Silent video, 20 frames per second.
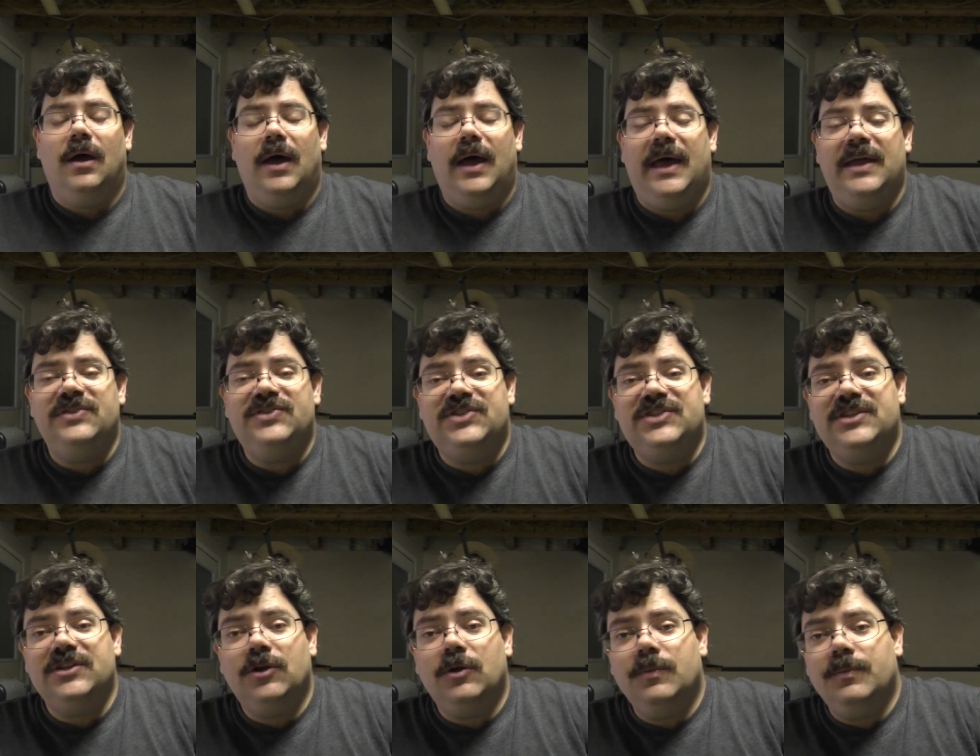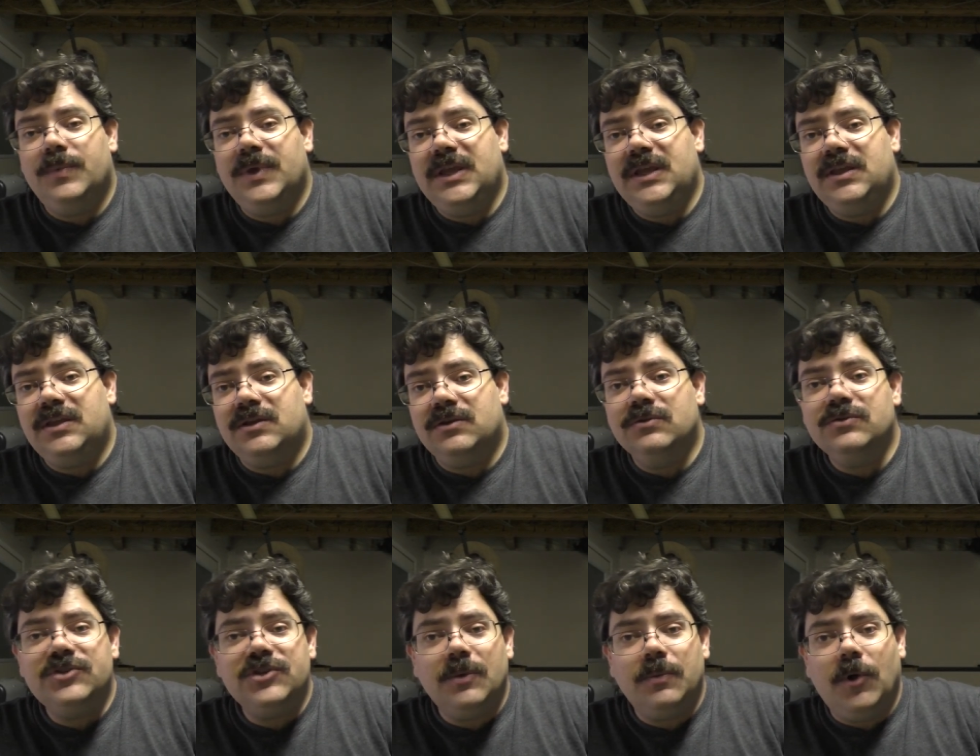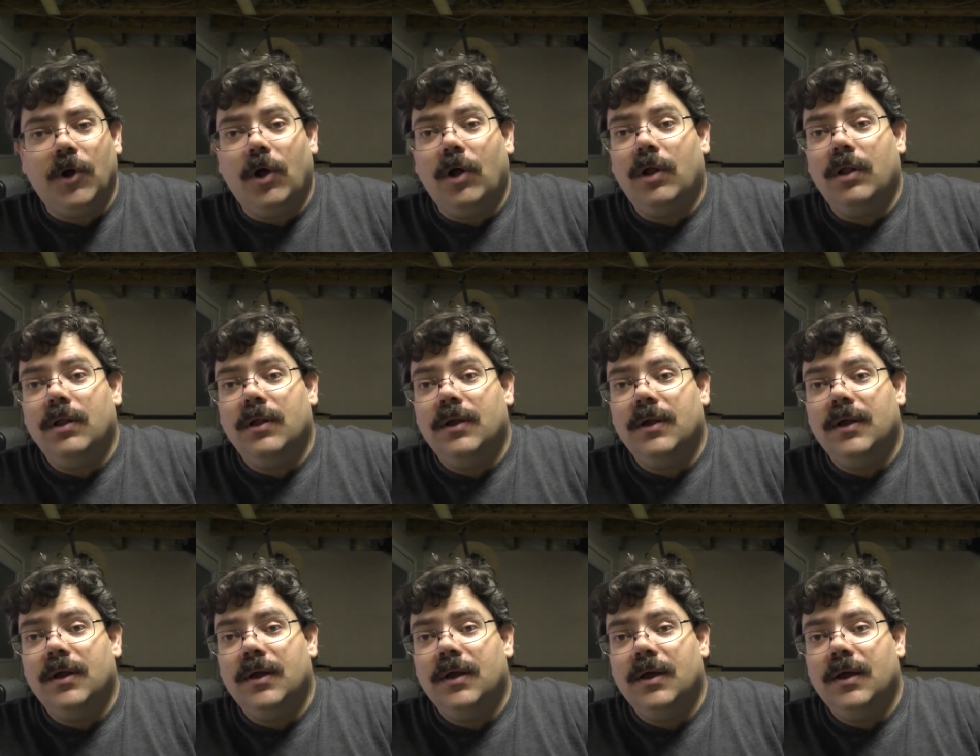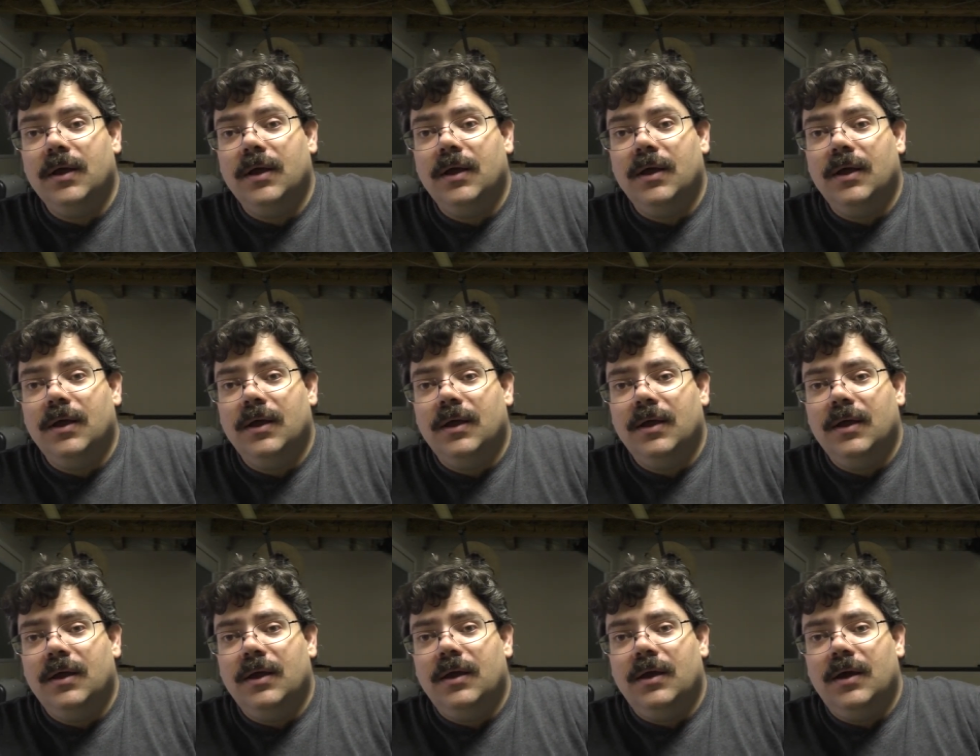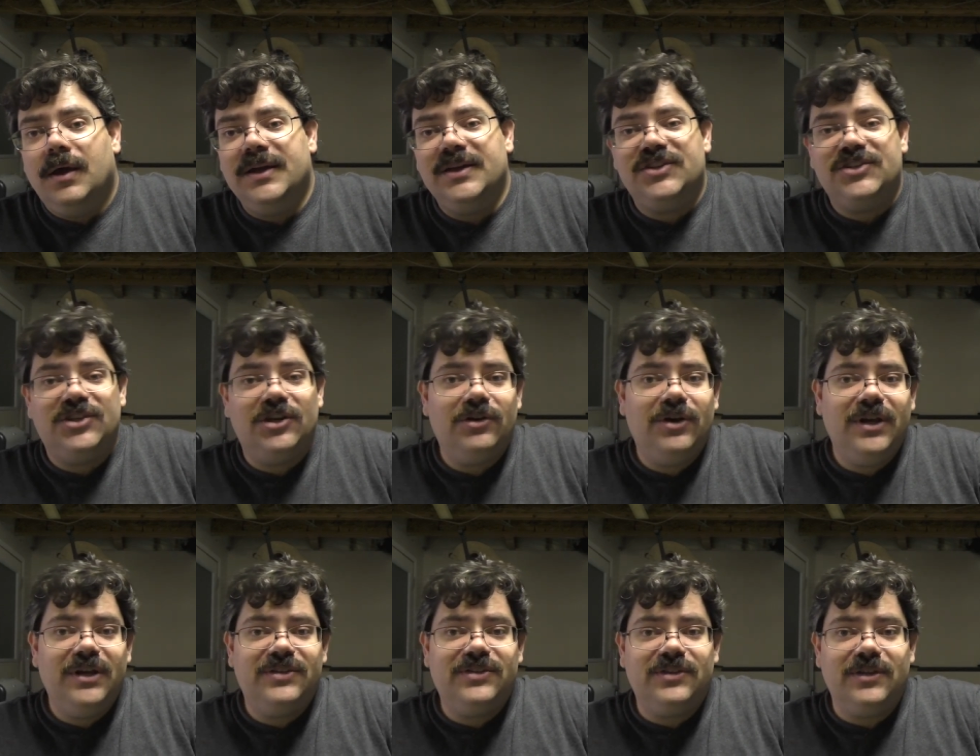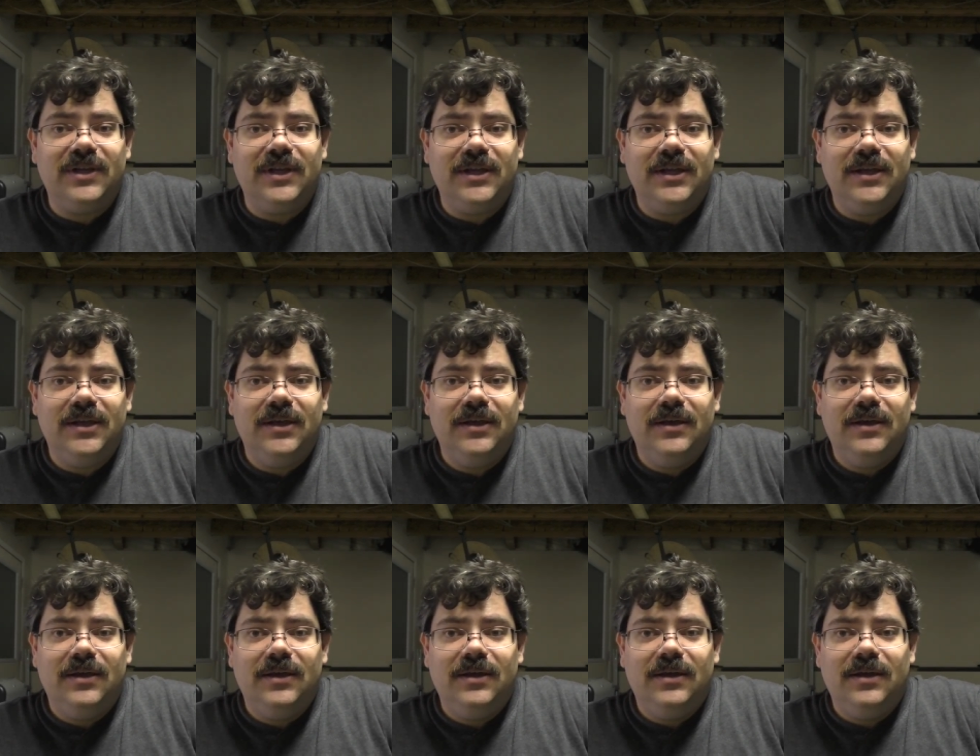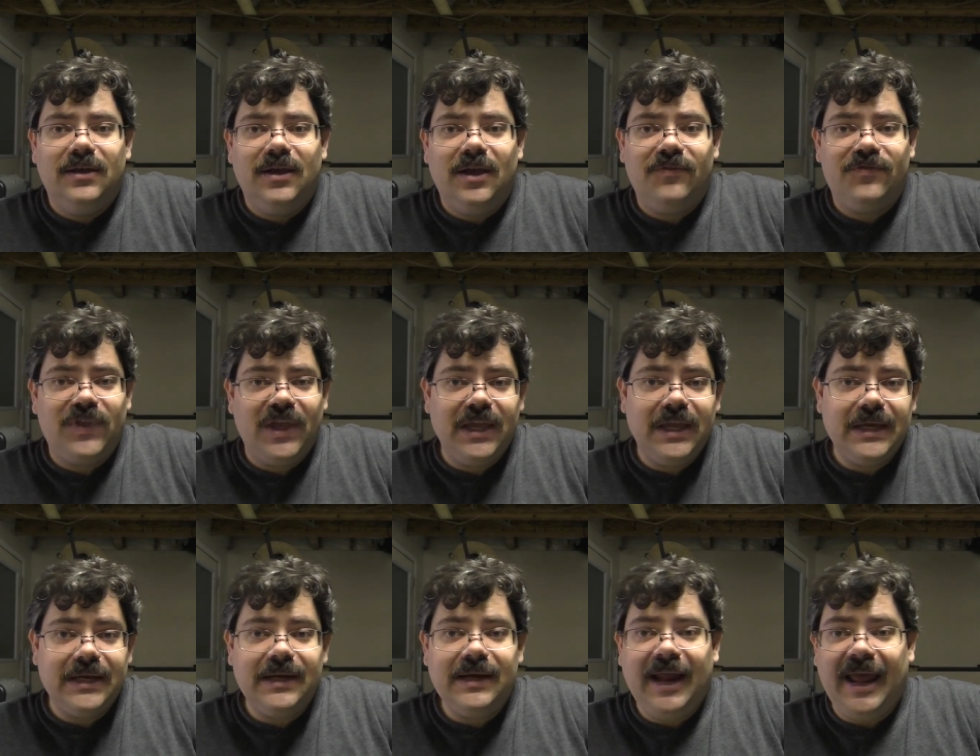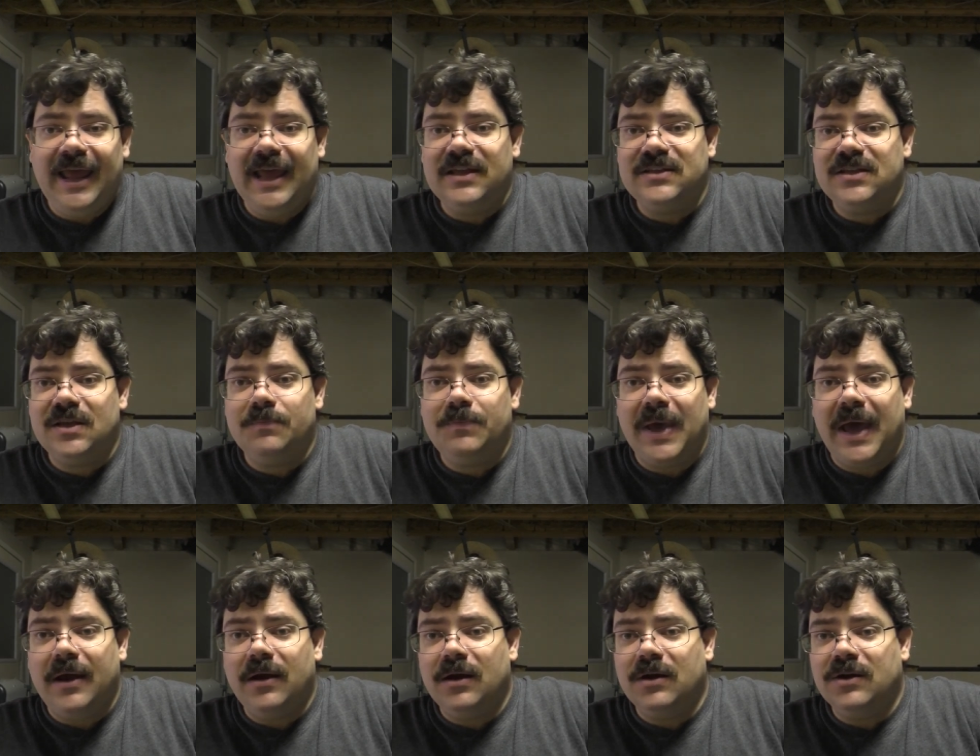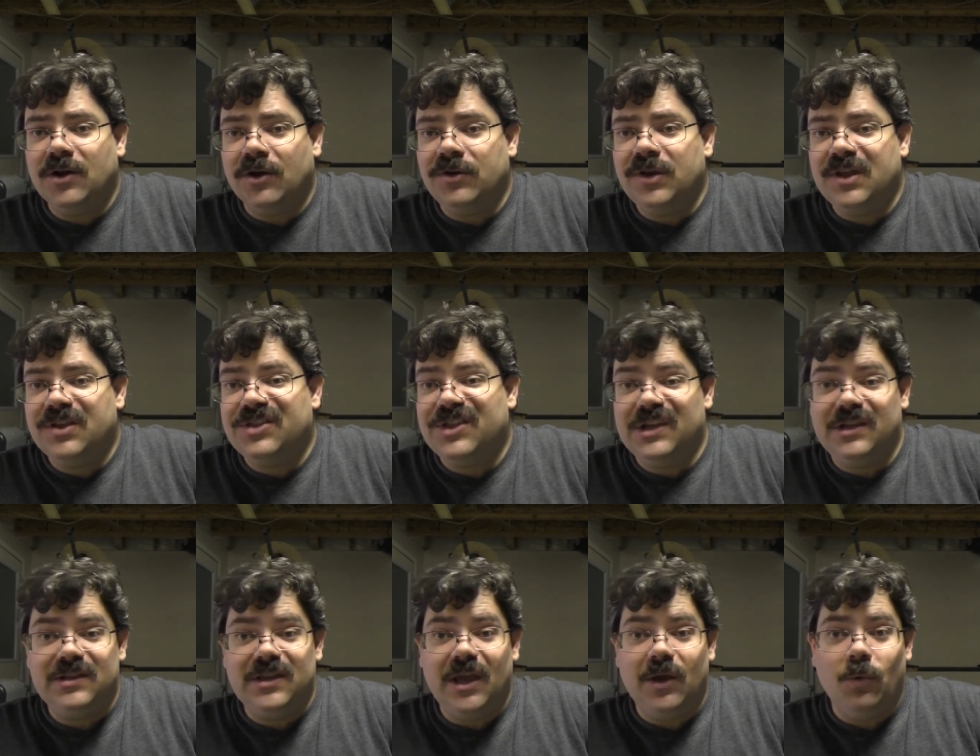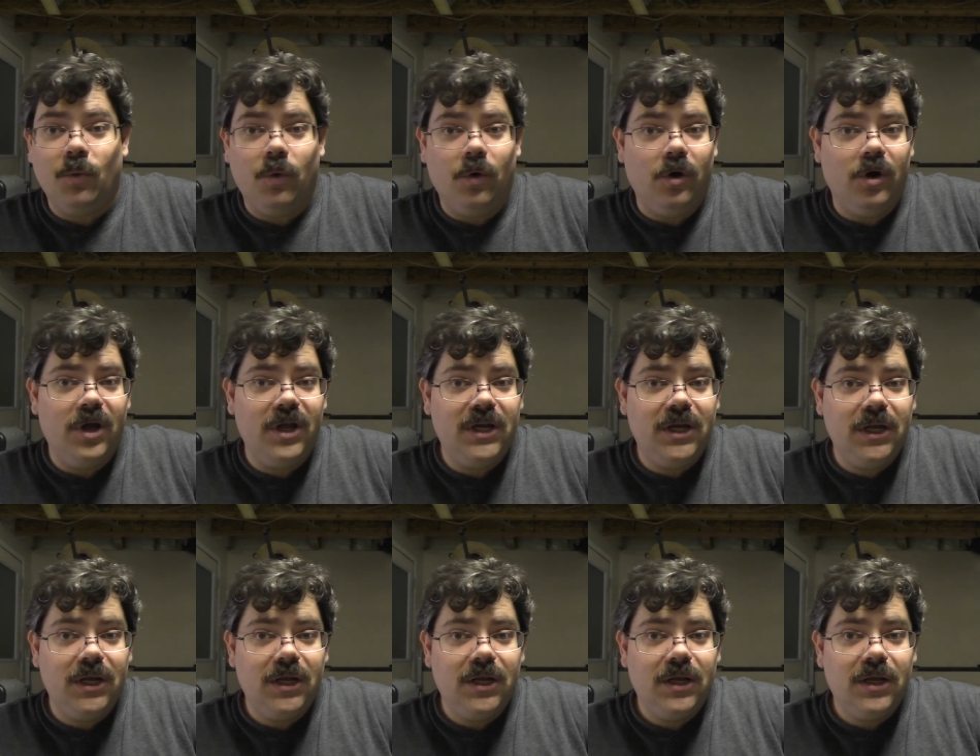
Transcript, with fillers: and still be usable. Like, seriously, if they could enhance it better, don't you think they would?